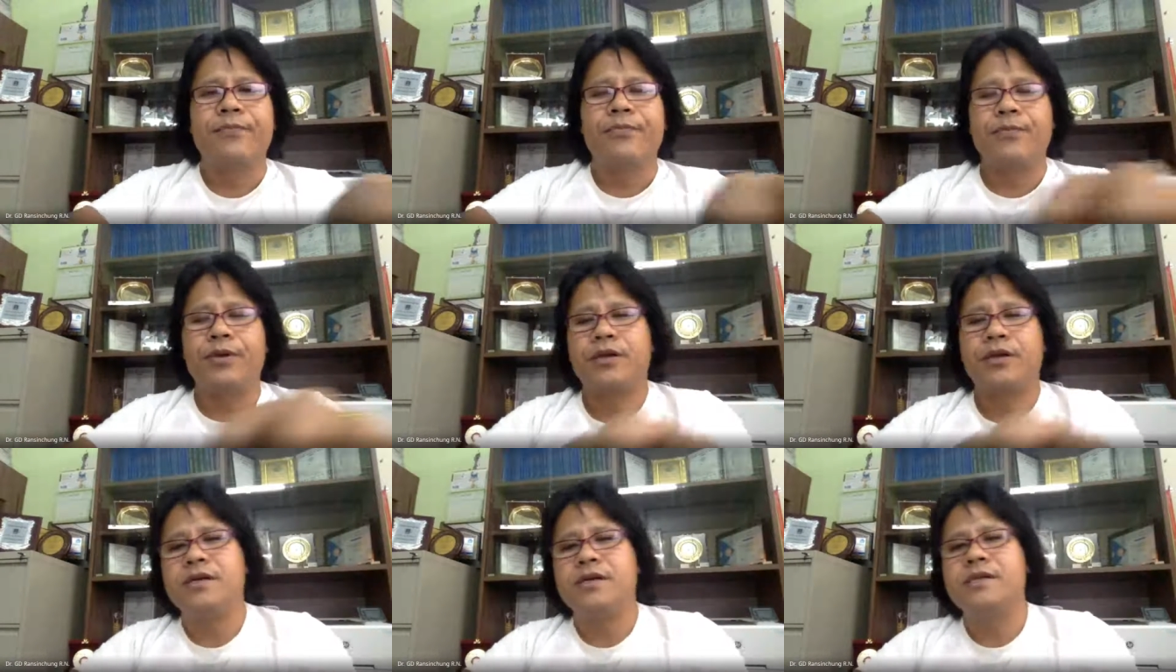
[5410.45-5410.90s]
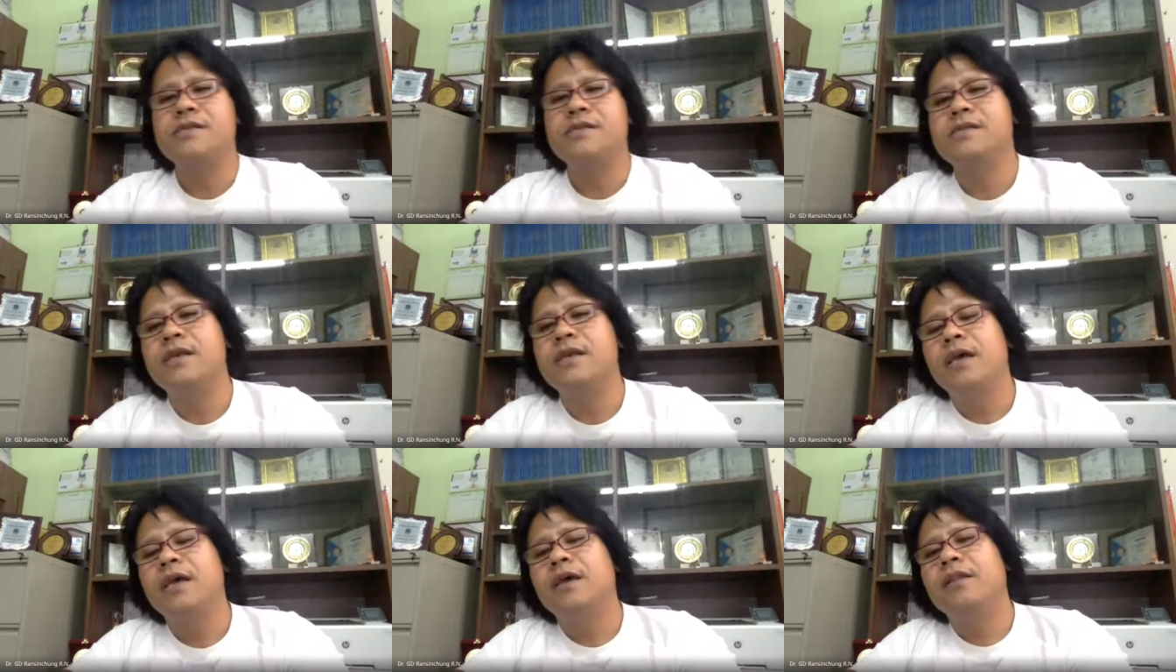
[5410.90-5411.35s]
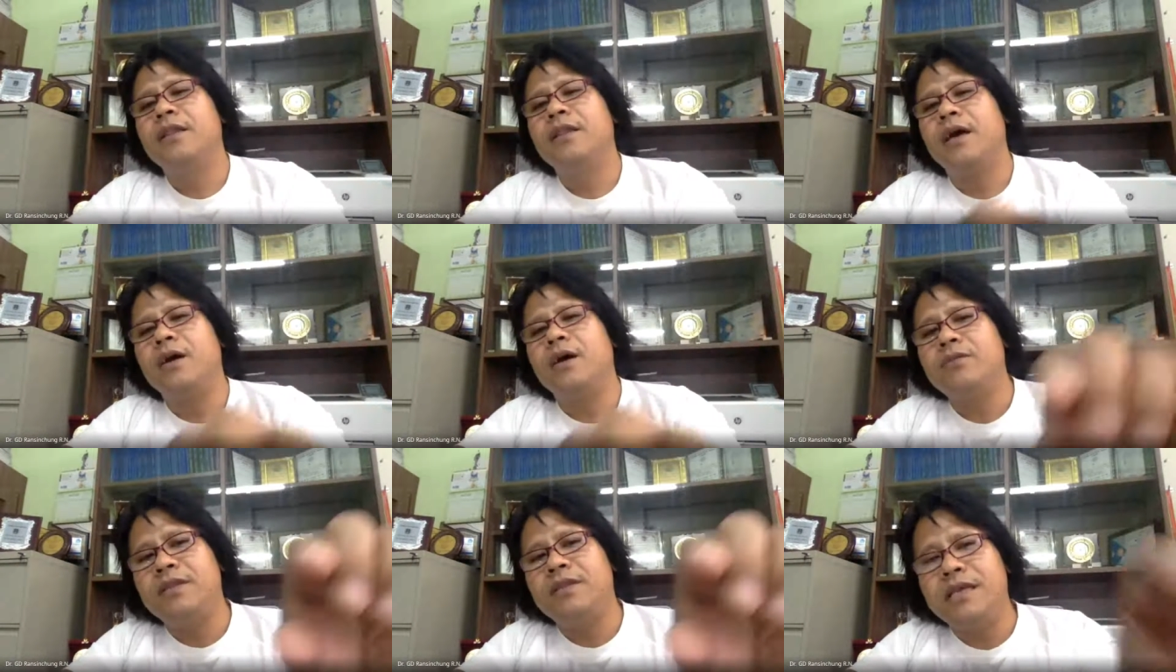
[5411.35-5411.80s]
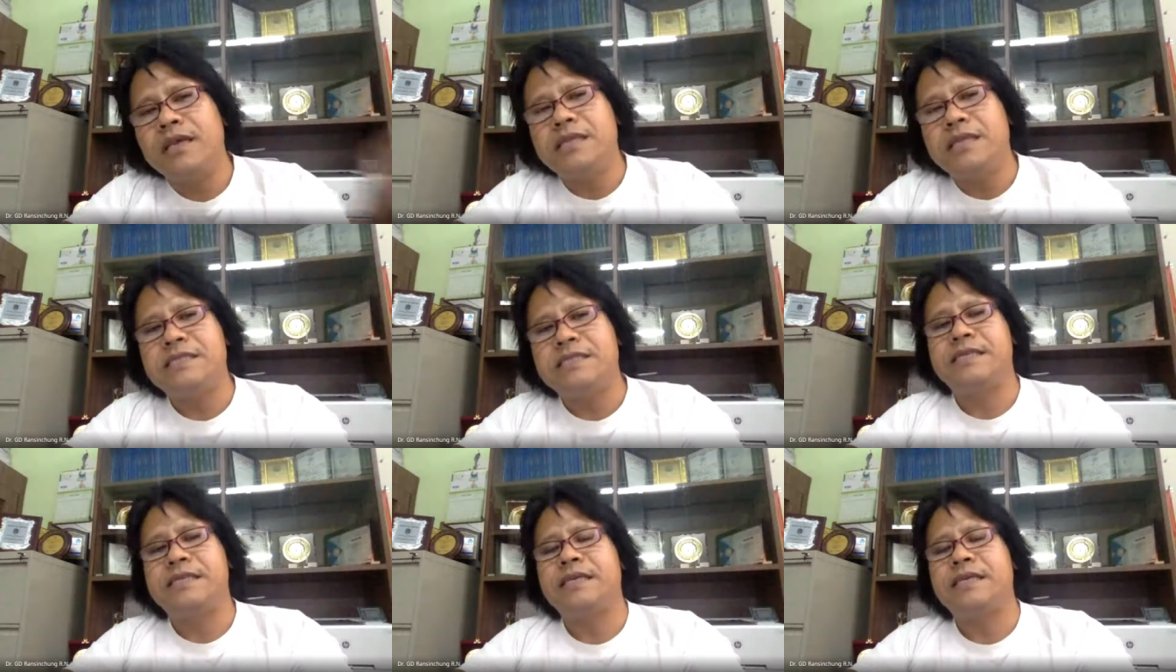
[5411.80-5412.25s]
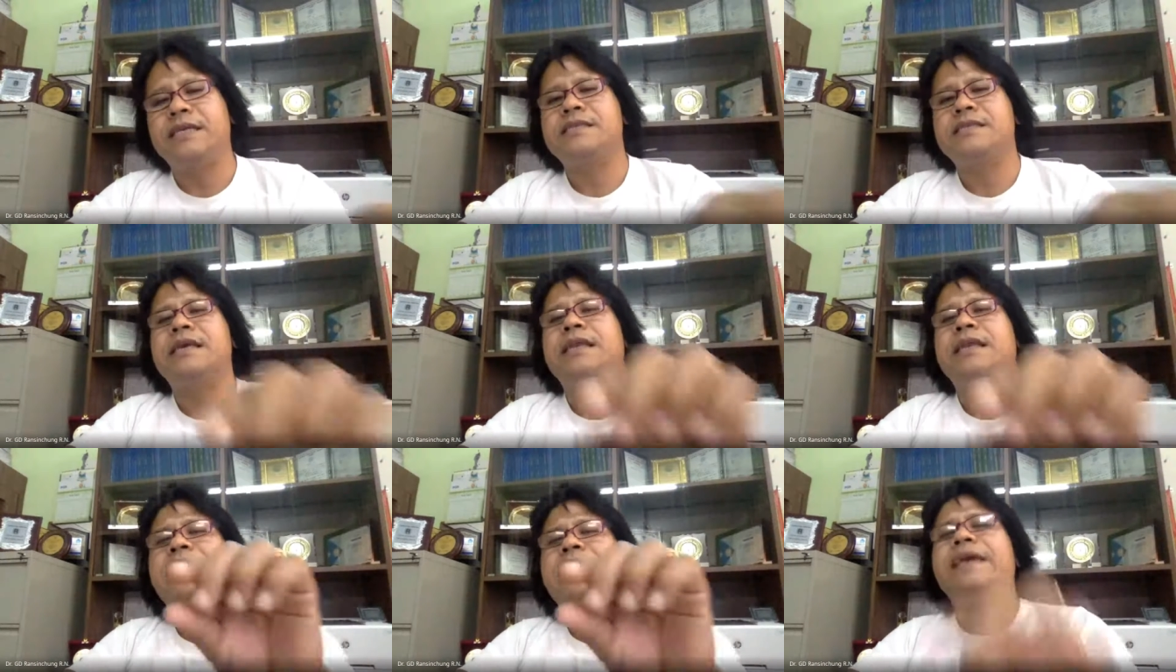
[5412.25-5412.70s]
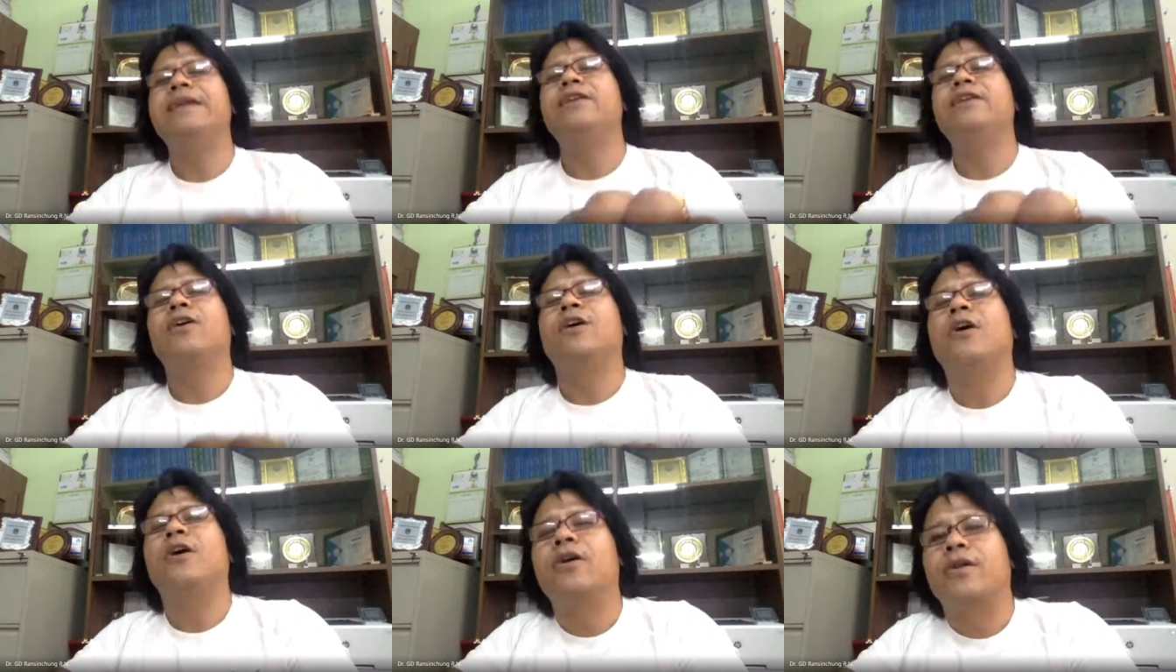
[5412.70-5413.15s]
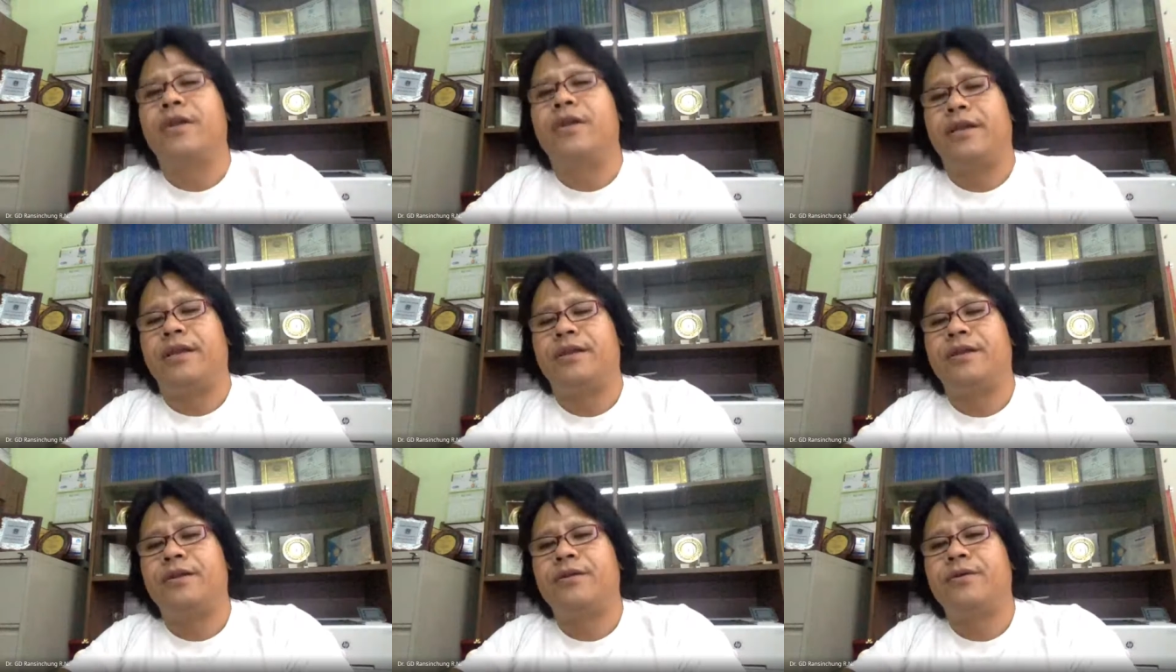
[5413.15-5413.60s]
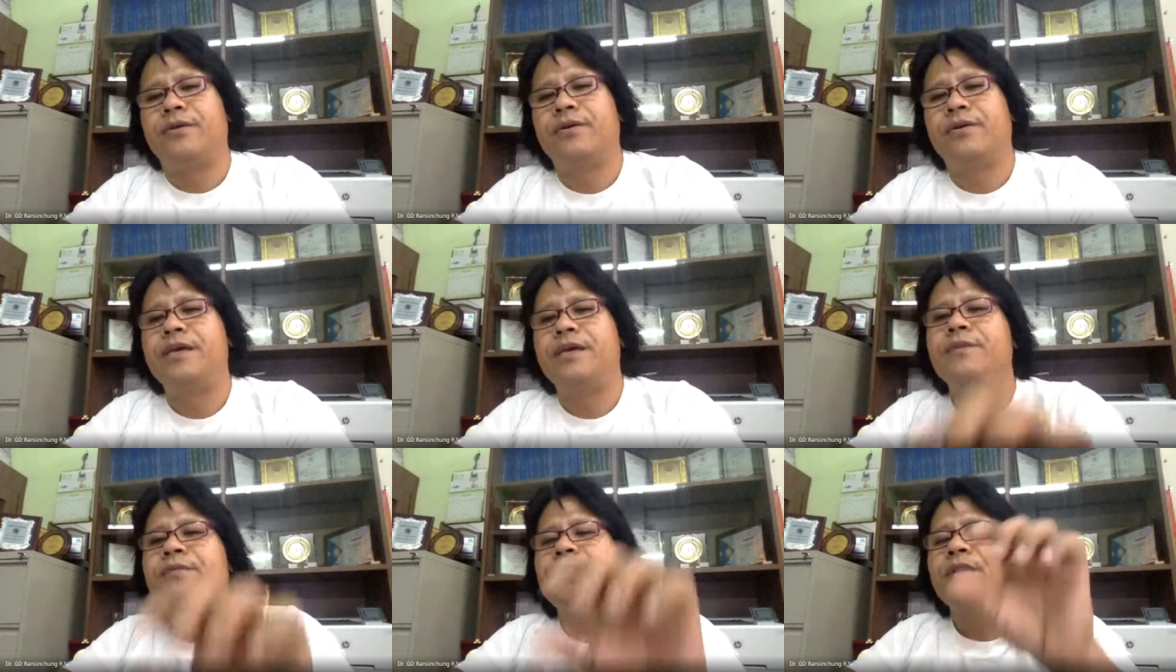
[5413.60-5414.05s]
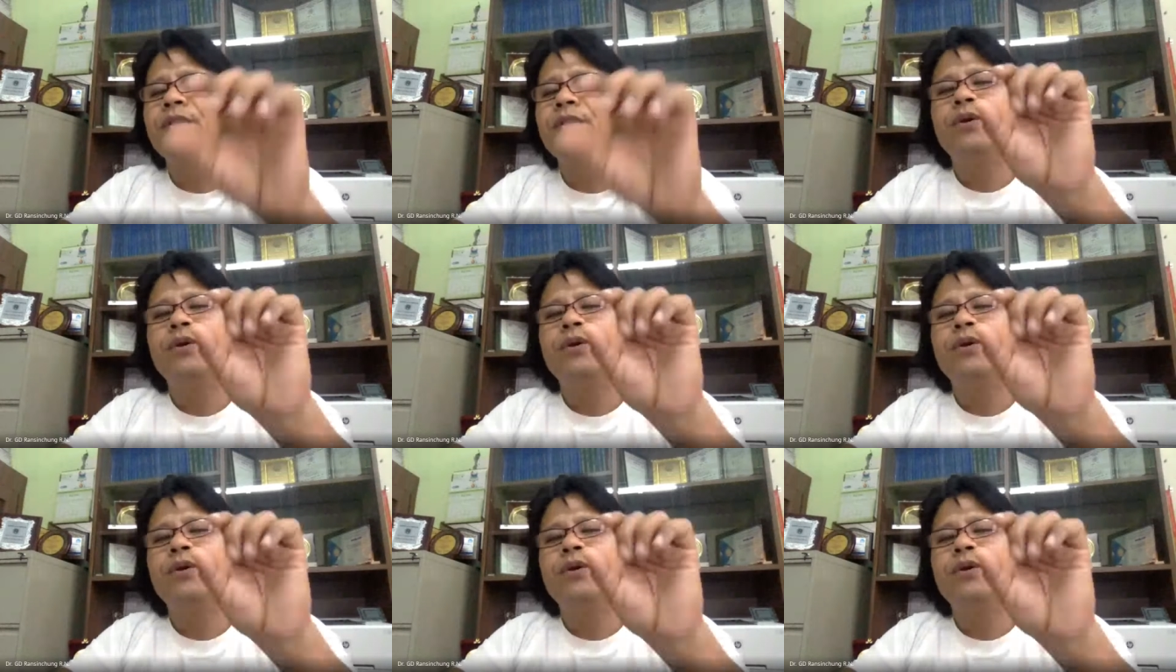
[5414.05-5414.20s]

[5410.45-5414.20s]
Because now DLC is a lean concrete, okay,